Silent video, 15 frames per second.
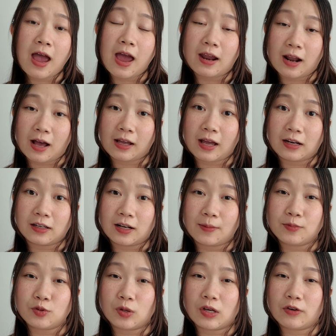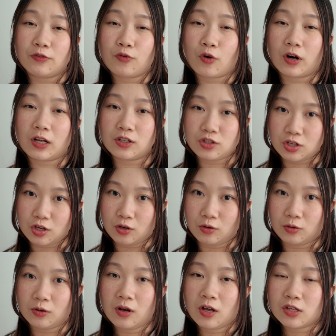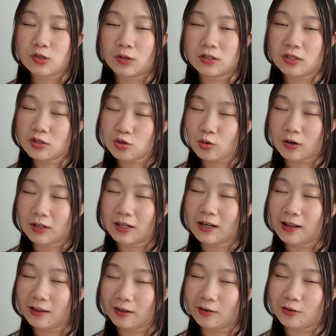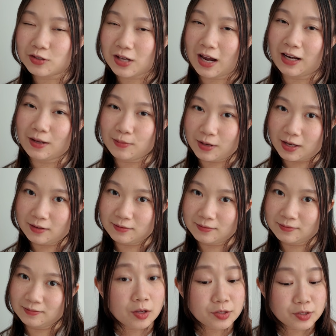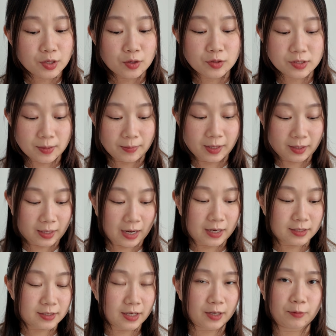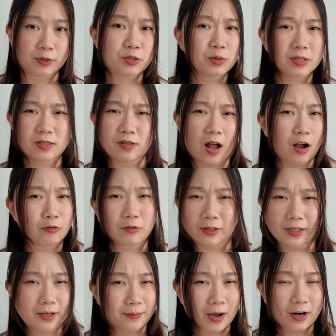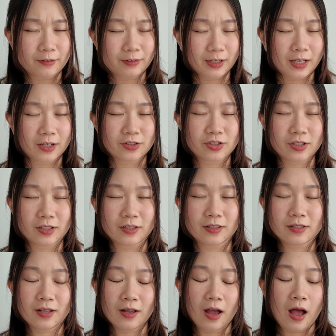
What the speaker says: and I ended up doing 42. So I just shortened it a little tiny bit. Also, something that I did, which was not really a modification,